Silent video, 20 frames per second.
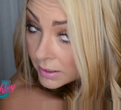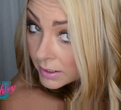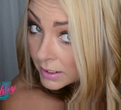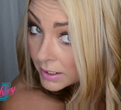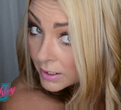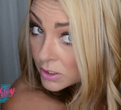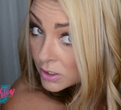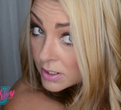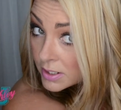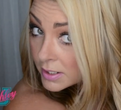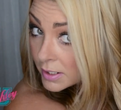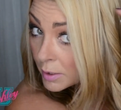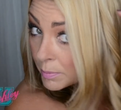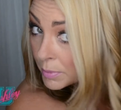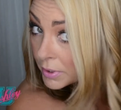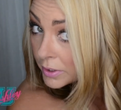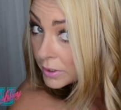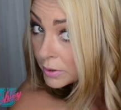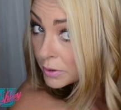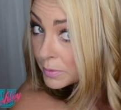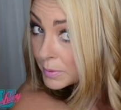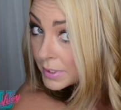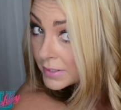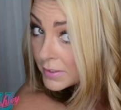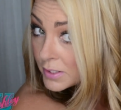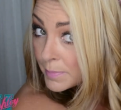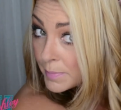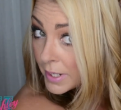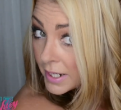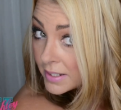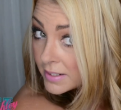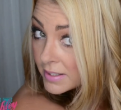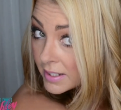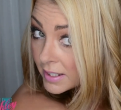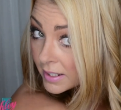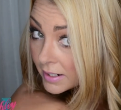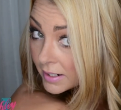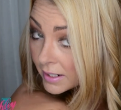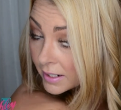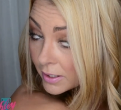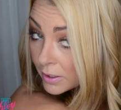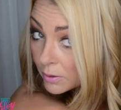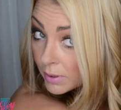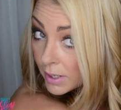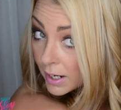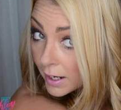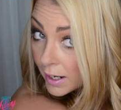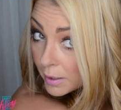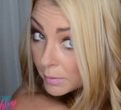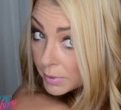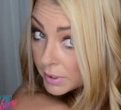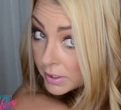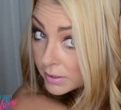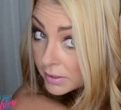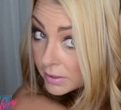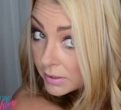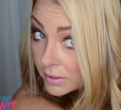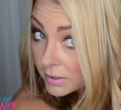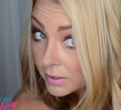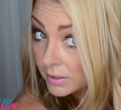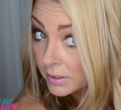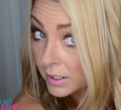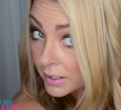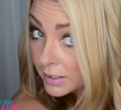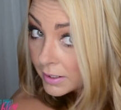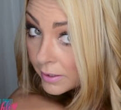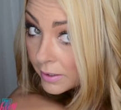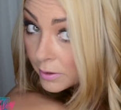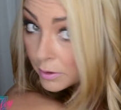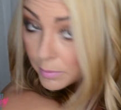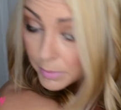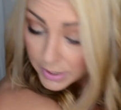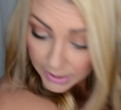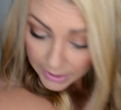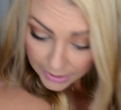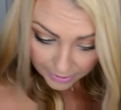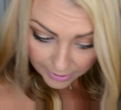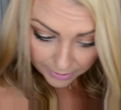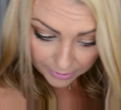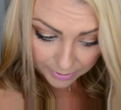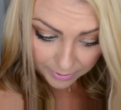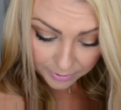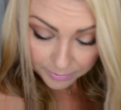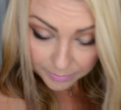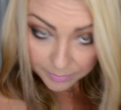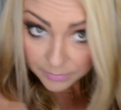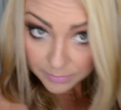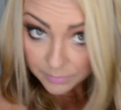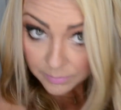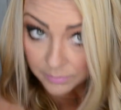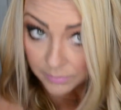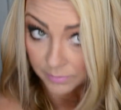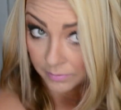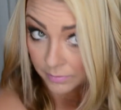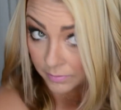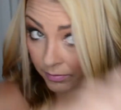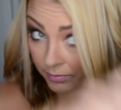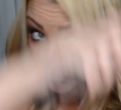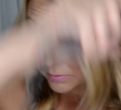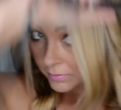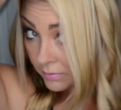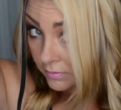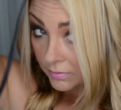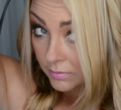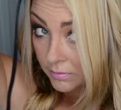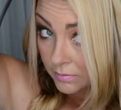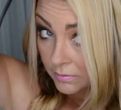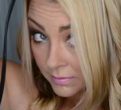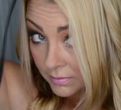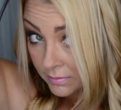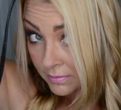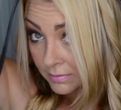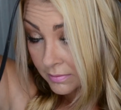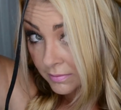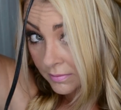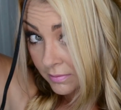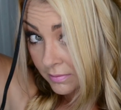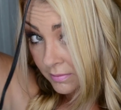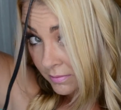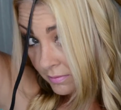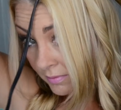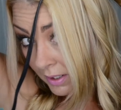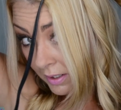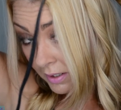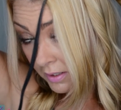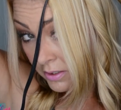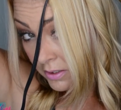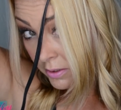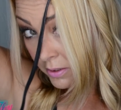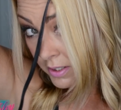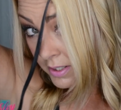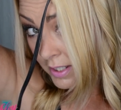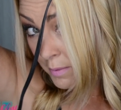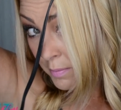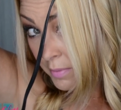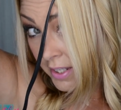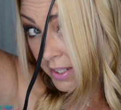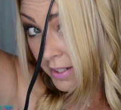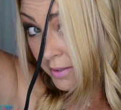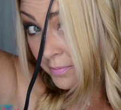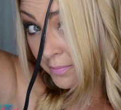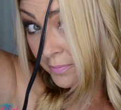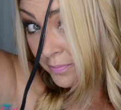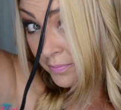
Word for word: then I just skip a little bit of space and I grab another bit of hair and do the same thing.